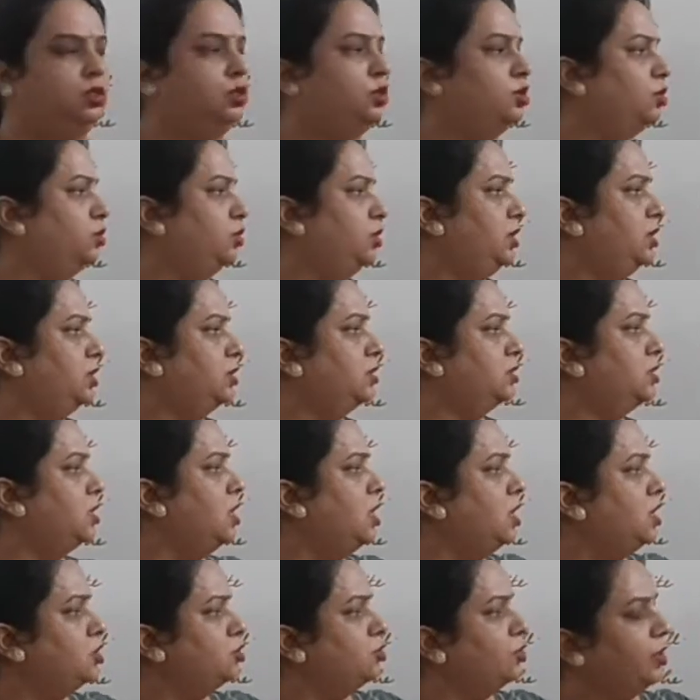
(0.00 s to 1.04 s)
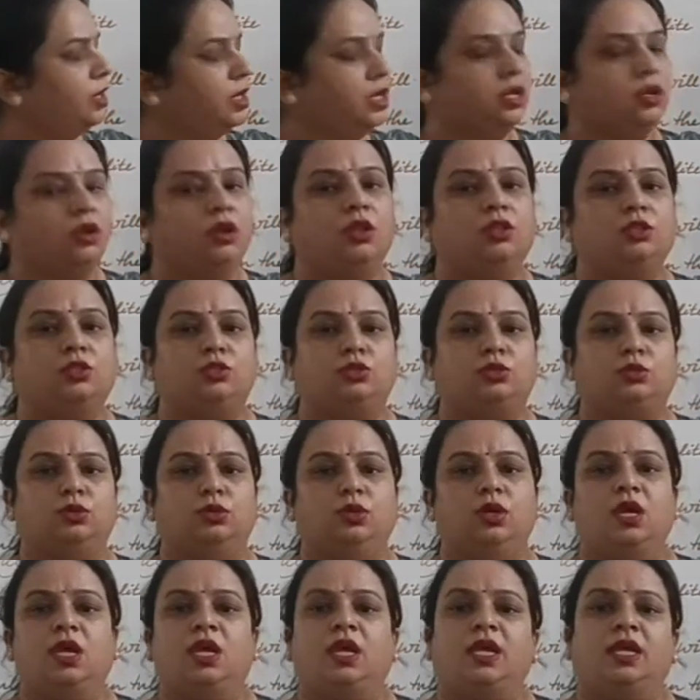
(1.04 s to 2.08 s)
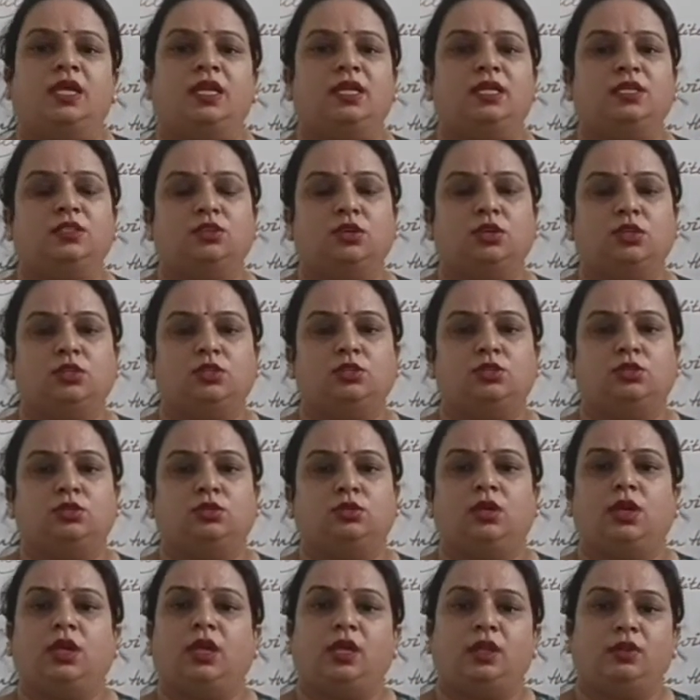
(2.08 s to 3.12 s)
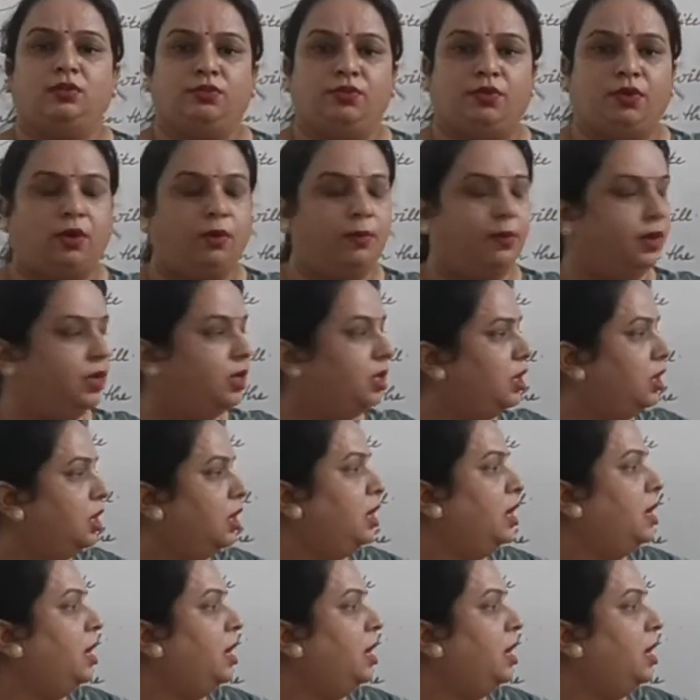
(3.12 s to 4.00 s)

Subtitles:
do this? So here also it is also informal.